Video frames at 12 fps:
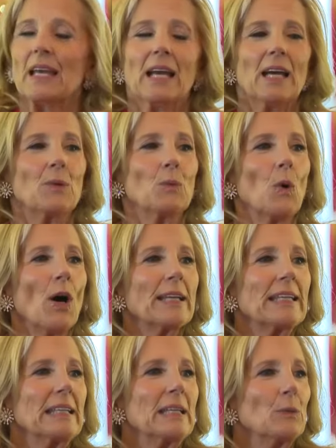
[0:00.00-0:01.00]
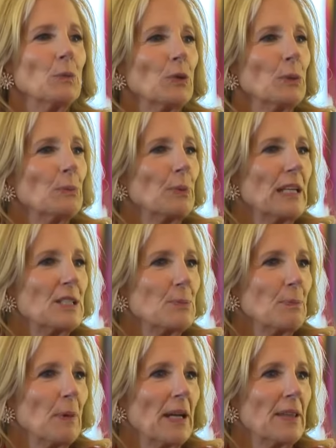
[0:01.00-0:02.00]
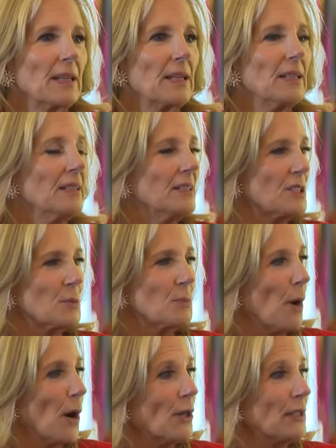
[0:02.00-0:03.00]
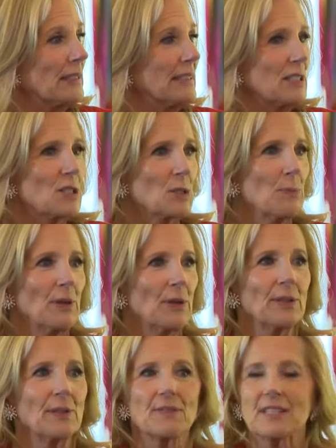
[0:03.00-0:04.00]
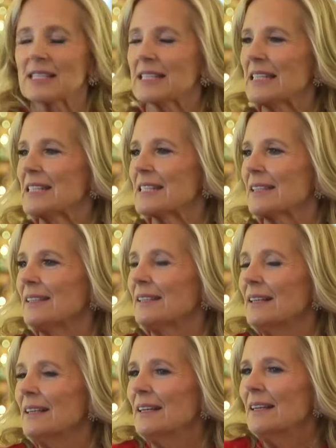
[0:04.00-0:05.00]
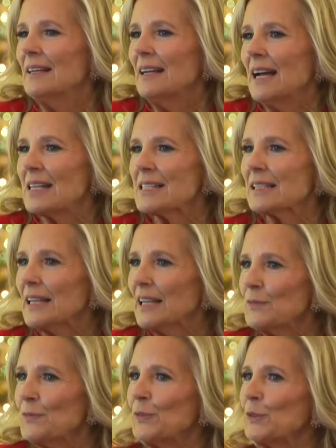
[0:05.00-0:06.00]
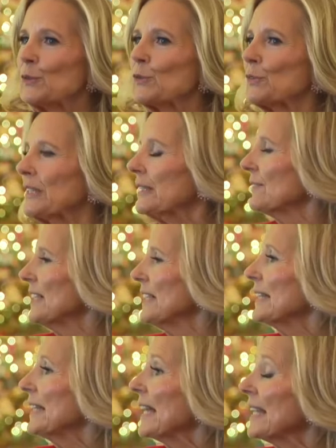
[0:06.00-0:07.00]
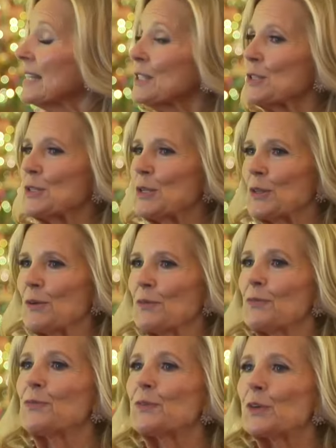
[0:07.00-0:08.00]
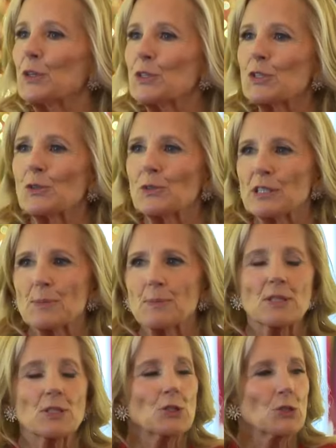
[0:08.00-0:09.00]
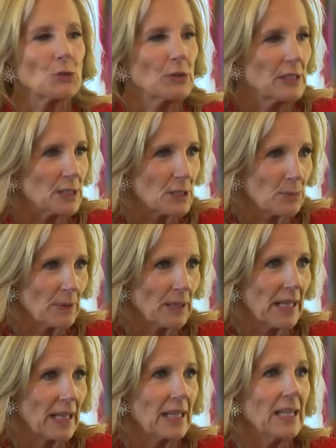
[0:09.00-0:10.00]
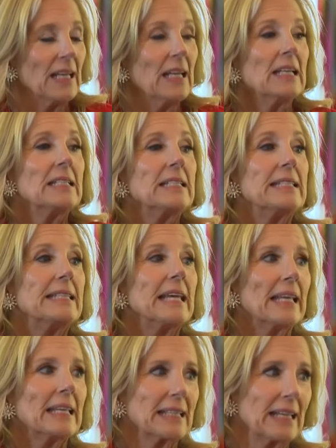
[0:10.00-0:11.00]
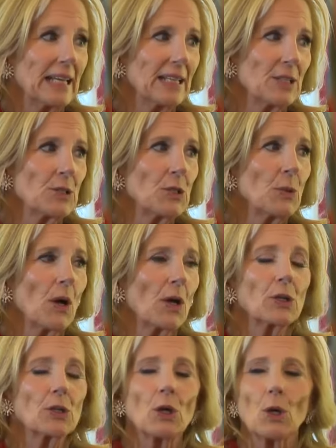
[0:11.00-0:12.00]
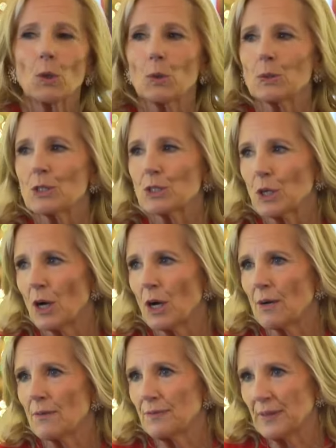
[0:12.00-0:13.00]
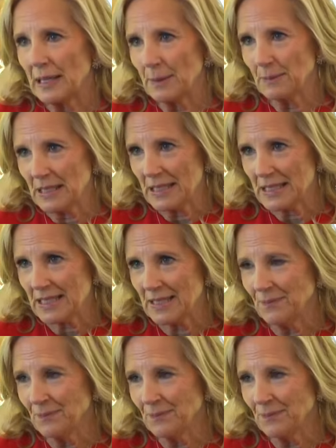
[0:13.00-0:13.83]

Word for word: And walking in, we're embraced by the sparkling spirit of the season as light-filled greenery led us to the first Christmas tree display dedicated to our Gold Star families.